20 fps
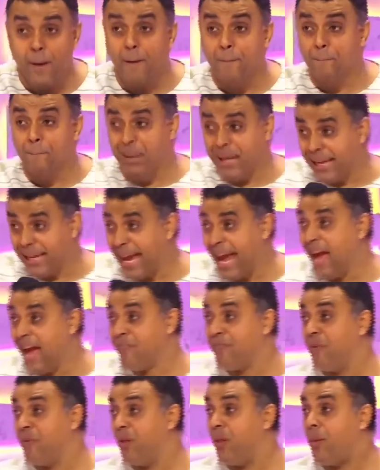Be
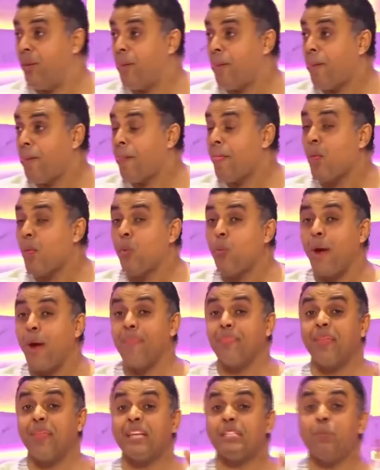careful
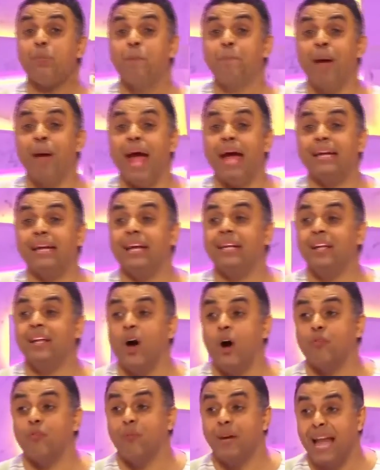when this burden
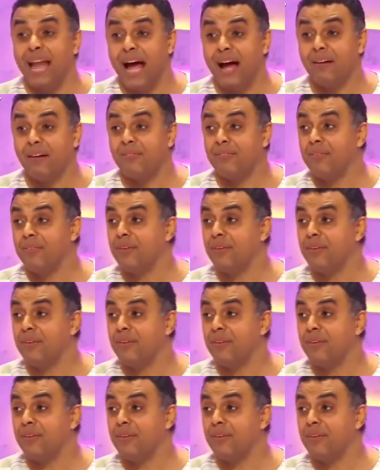of love,